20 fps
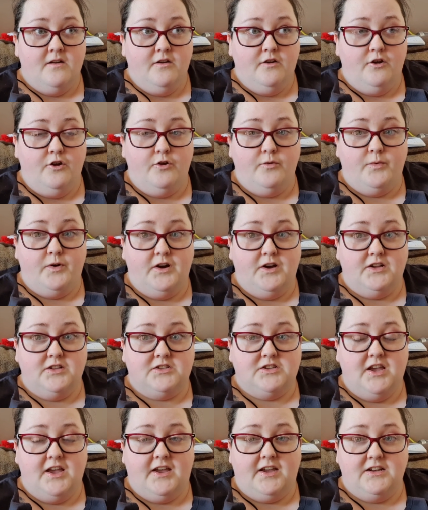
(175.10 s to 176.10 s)
who were
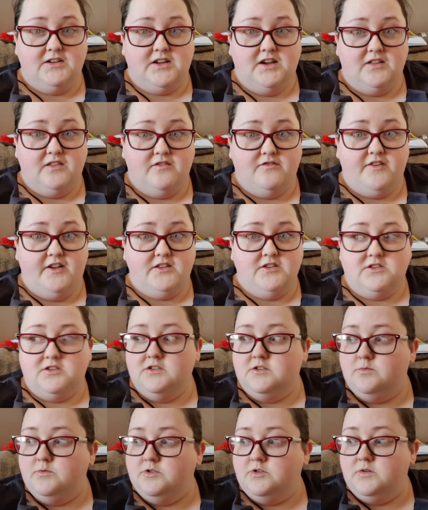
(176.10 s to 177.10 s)
taking down the
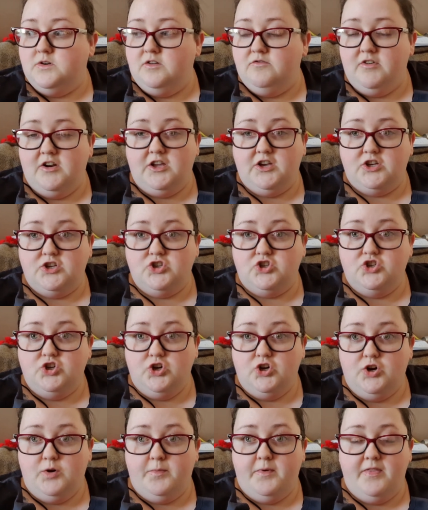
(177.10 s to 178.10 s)
fences were doing a really good
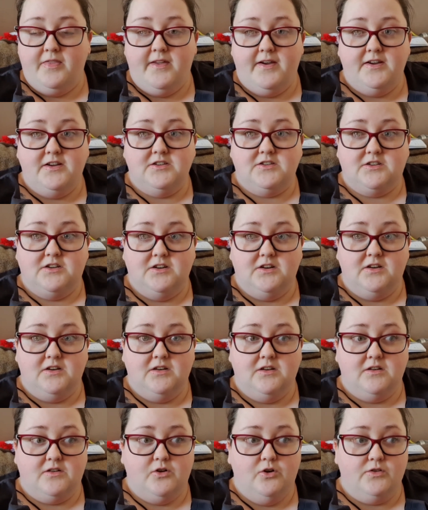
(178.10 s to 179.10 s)
job, and that he's
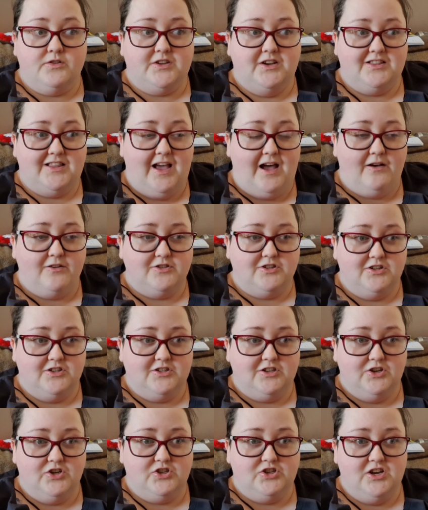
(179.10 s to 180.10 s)
gonna contact the housing
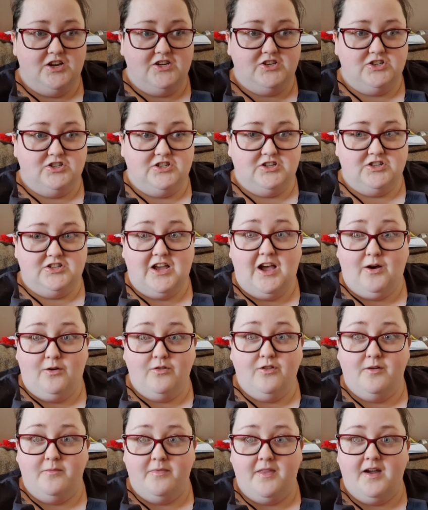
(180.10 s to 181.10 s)
association to tell
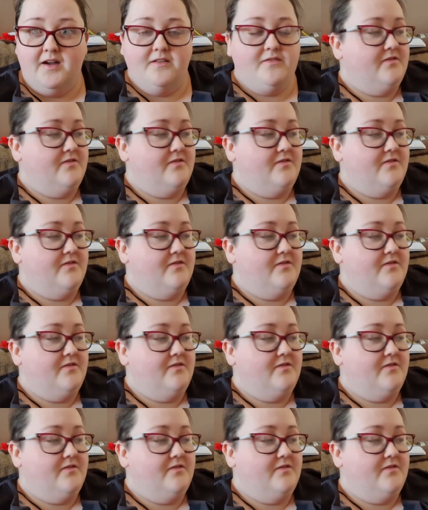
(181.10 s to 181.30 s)
them that